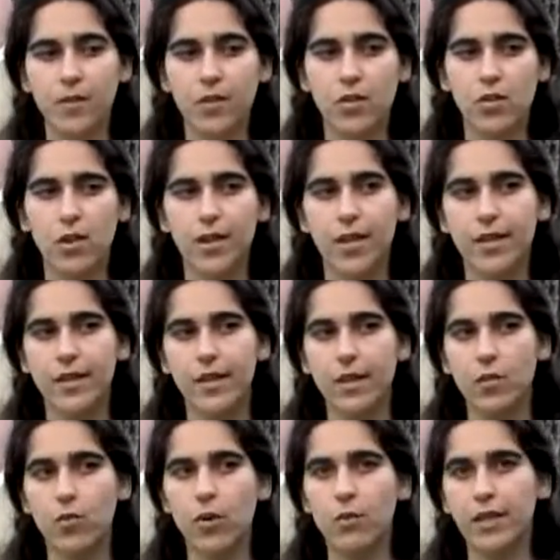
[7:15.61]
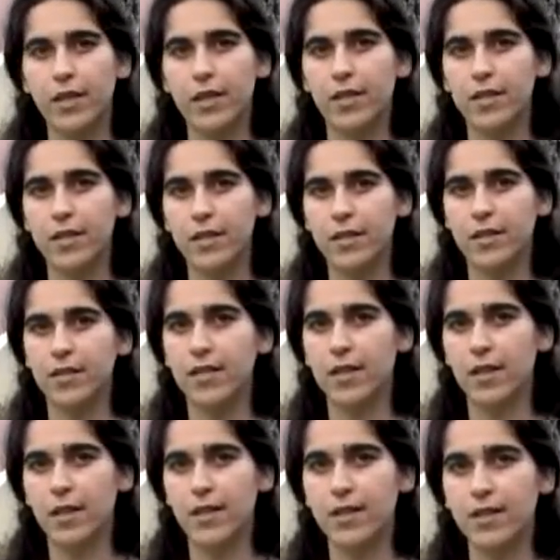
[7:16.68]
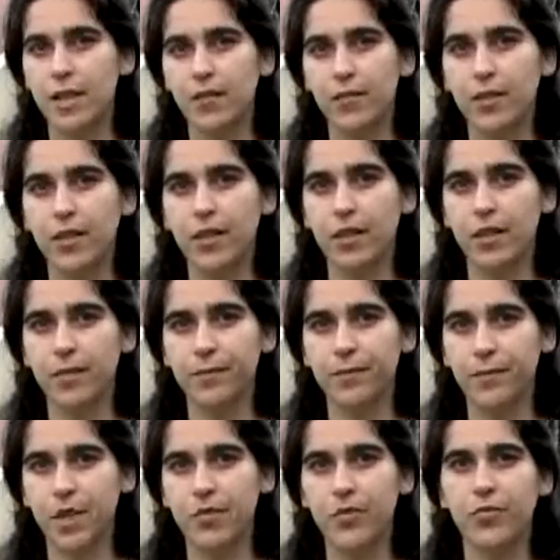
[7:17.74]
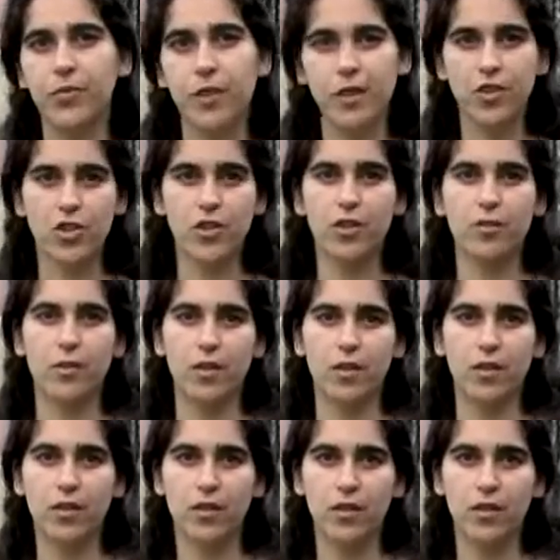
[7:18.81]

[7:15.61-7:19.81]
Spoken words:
So I think what we eat is definitely a reflection of our